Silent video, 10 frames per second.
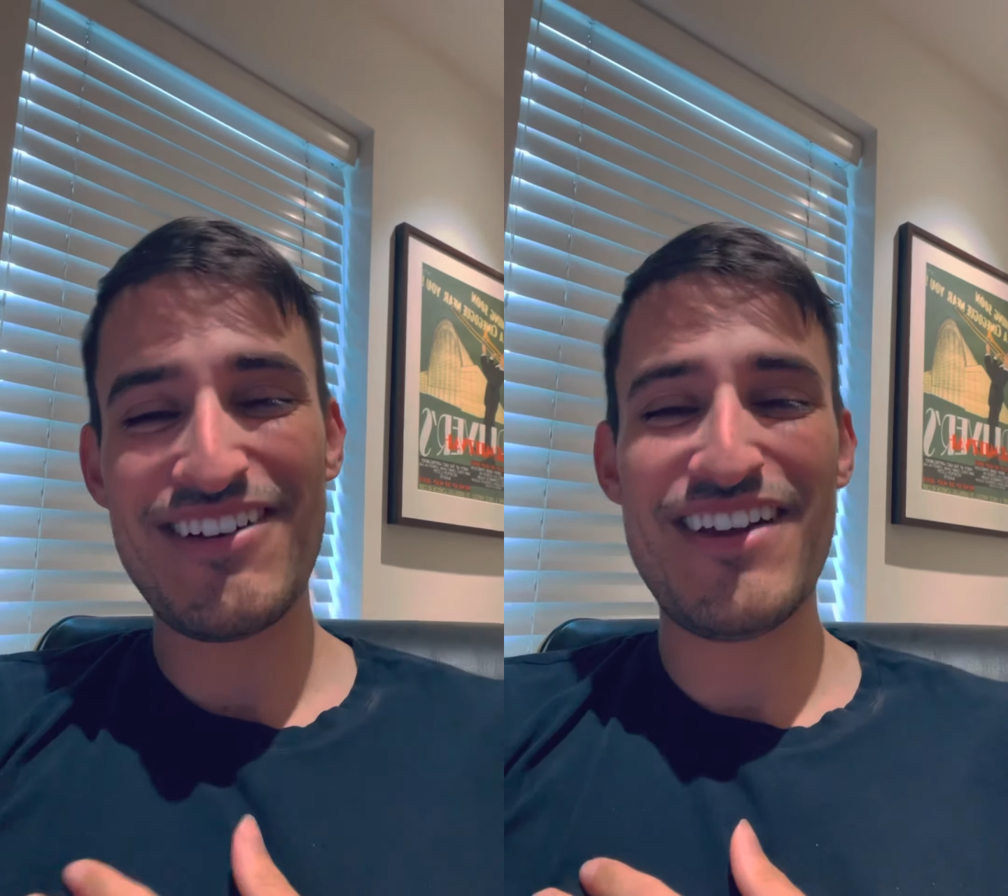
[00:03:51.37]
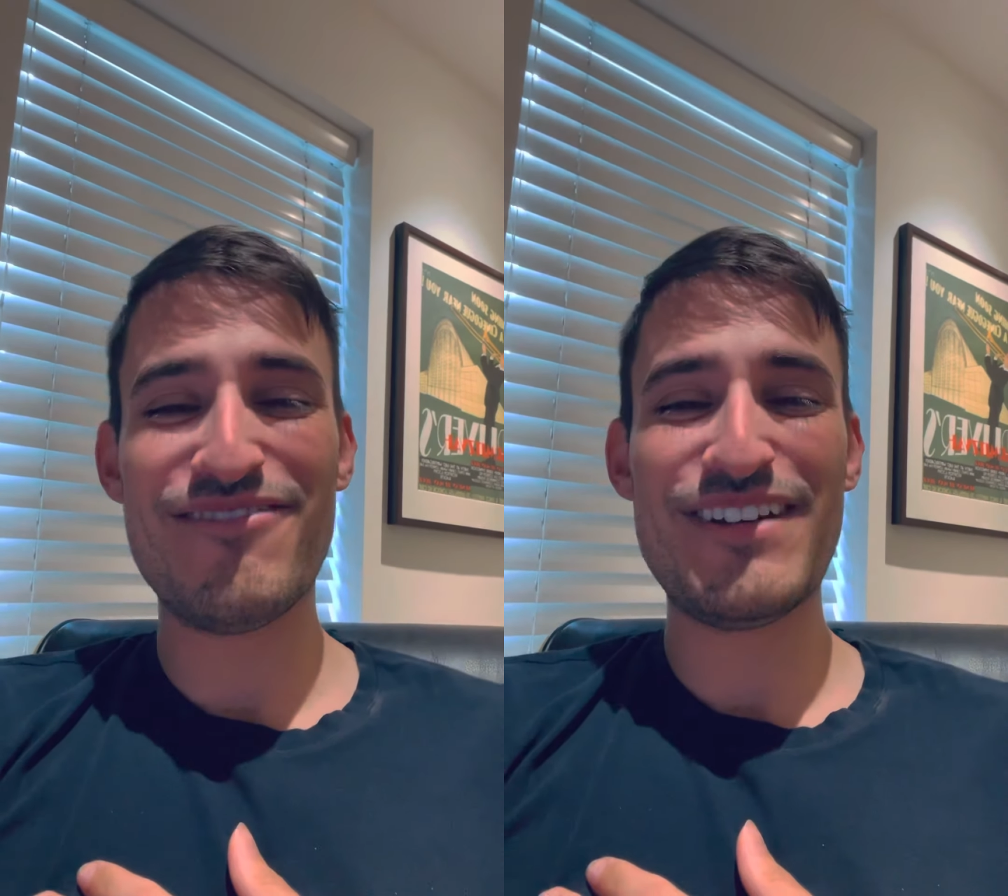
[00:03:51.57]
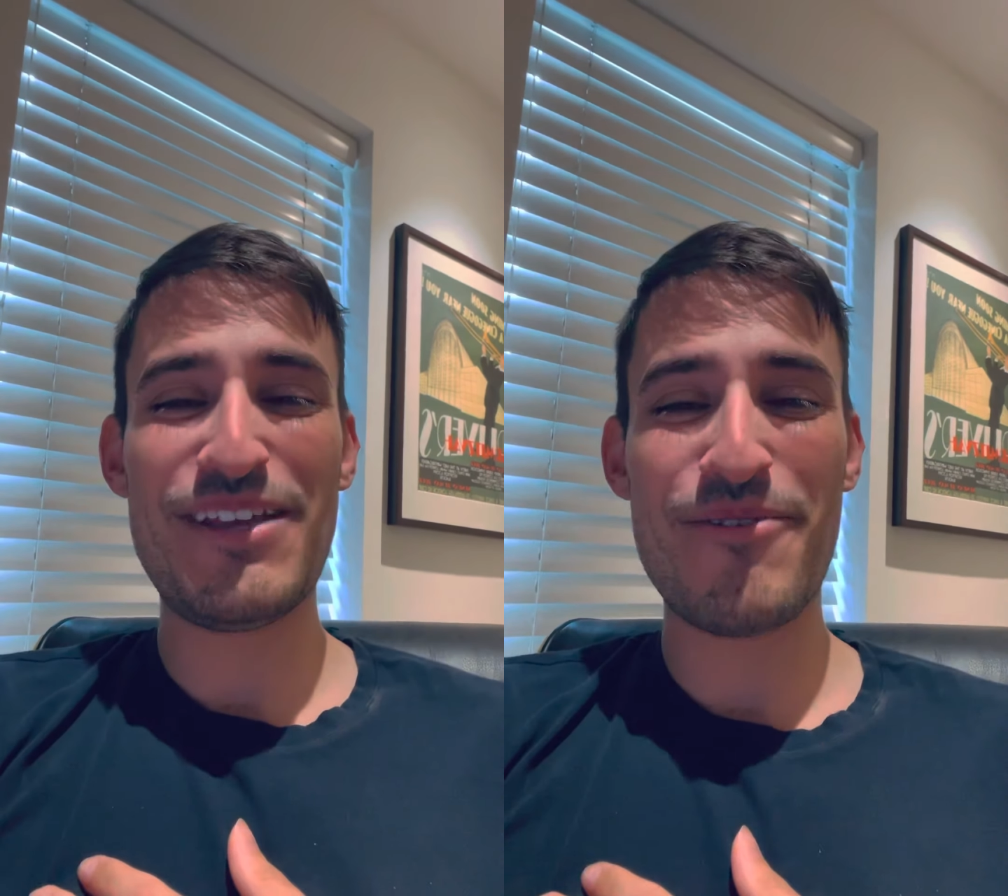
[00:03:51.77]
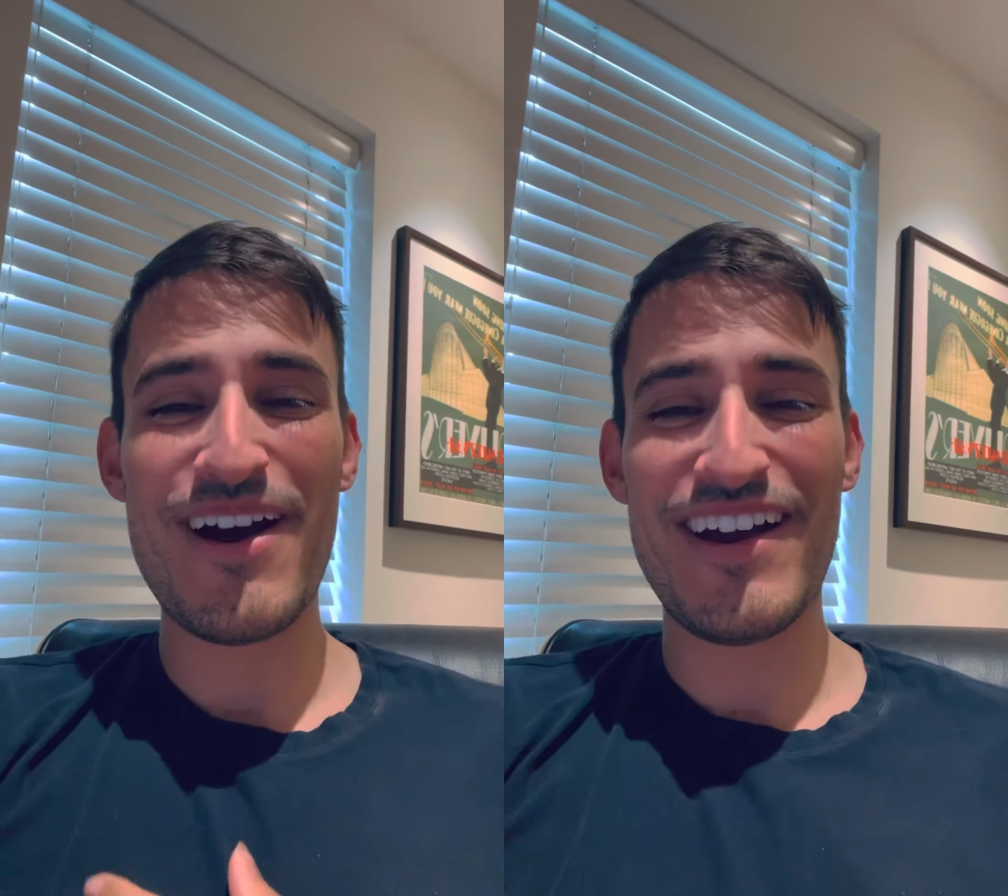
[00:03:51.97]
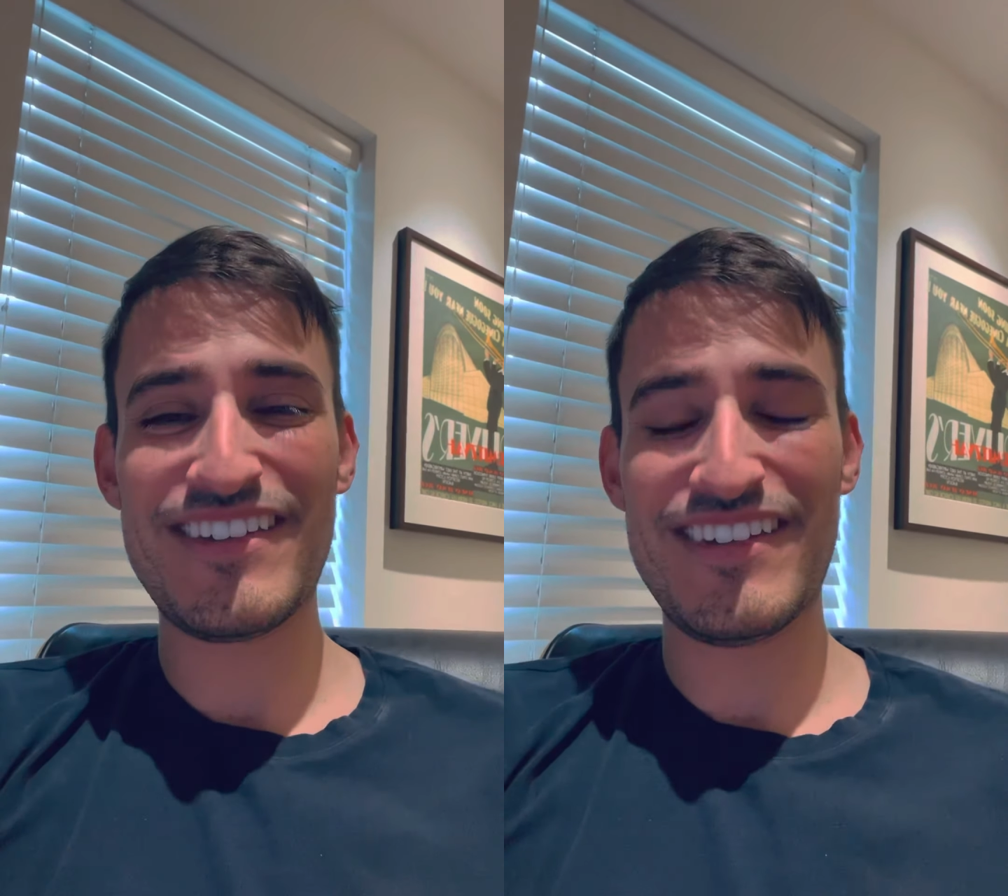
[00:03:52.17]
it really
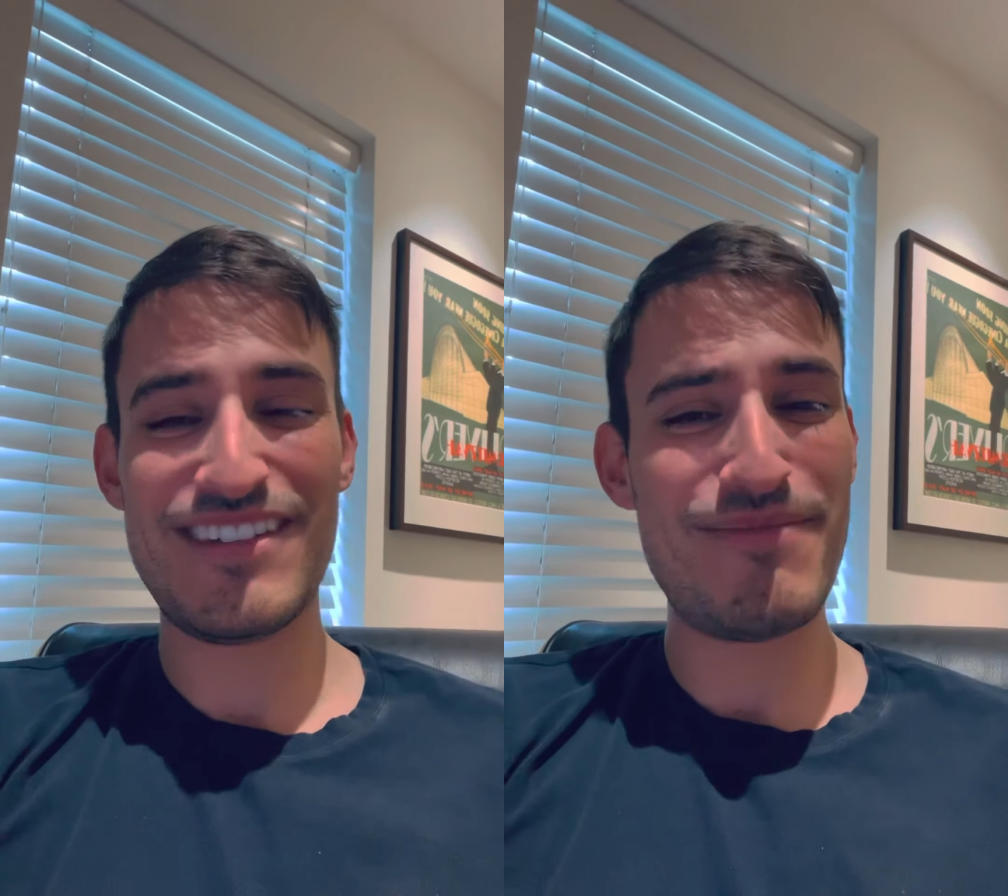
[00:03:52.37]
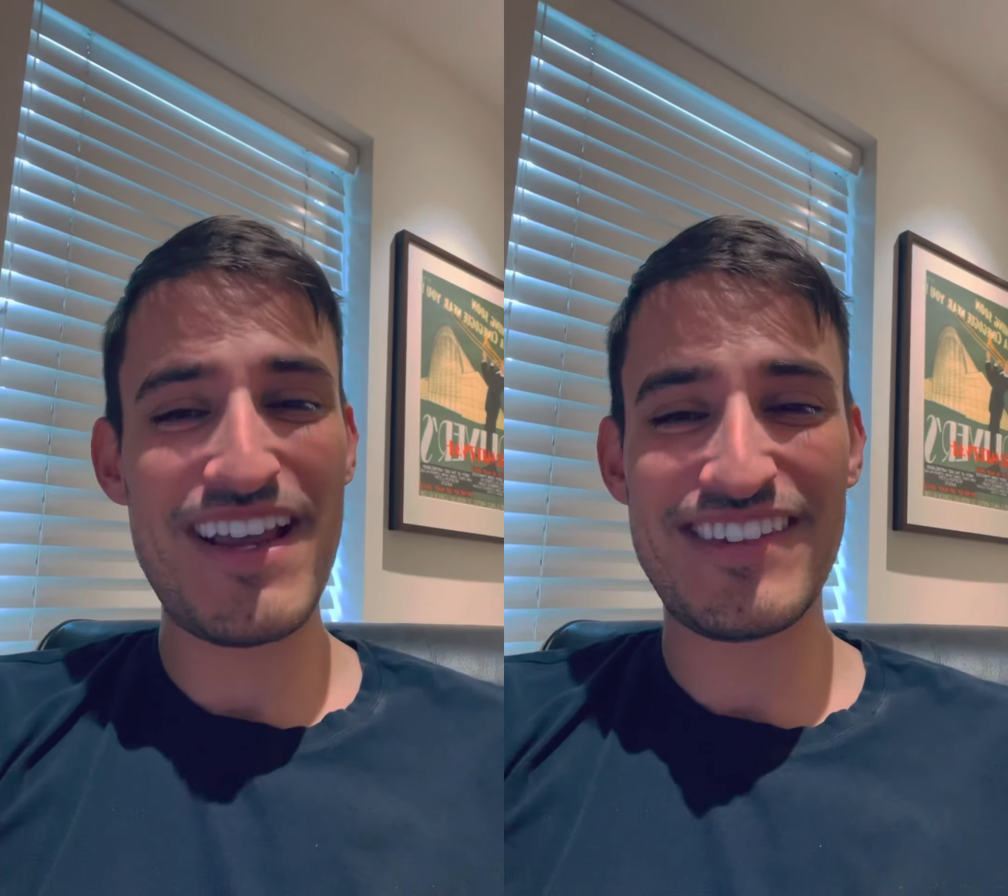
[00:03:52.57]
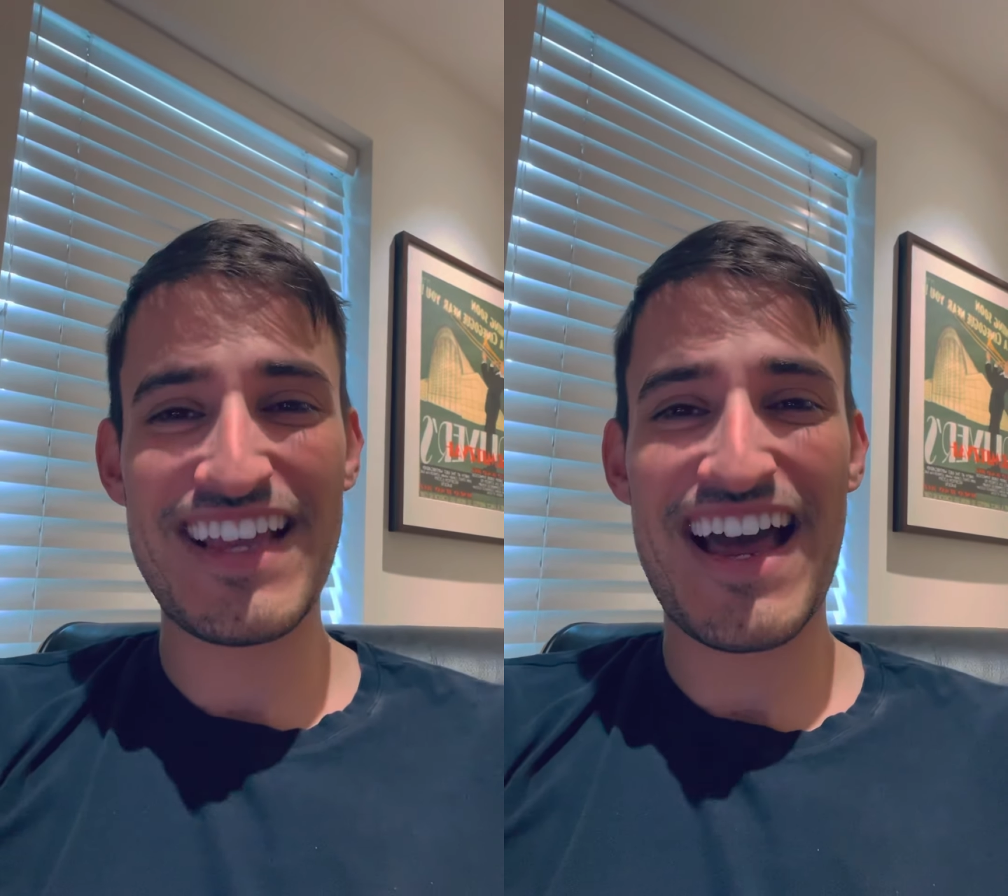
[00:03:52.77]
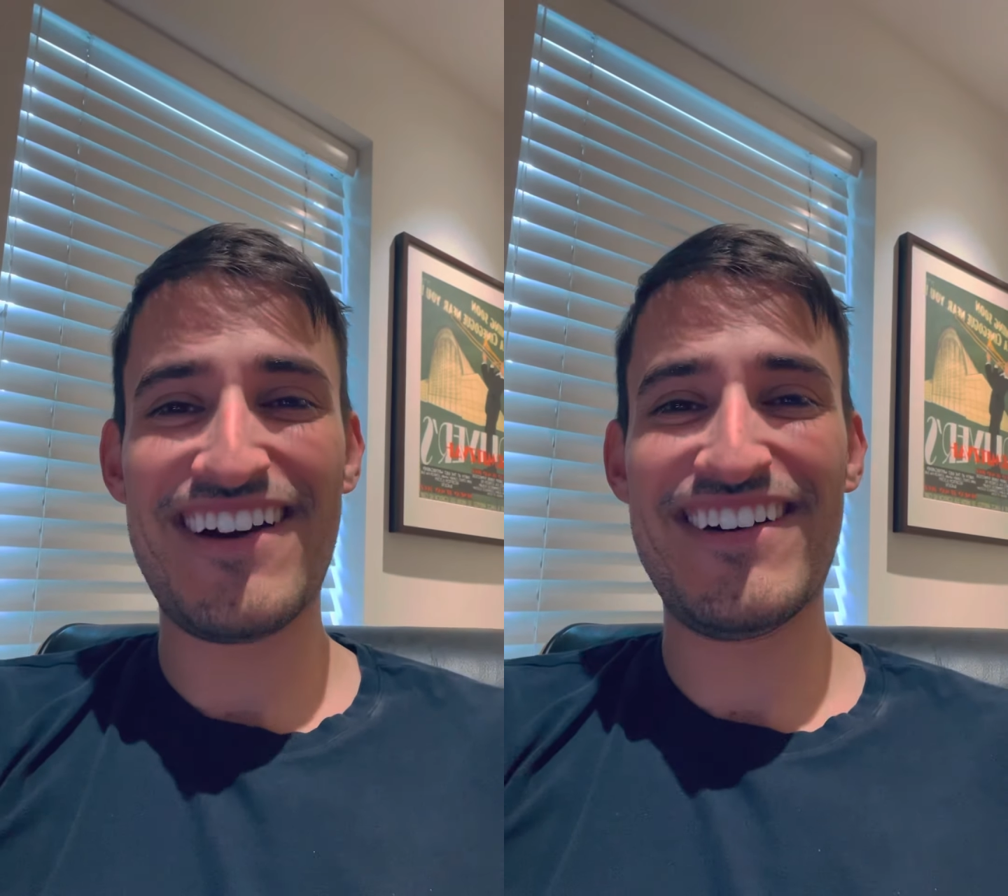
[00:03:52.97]
works. It's amazing how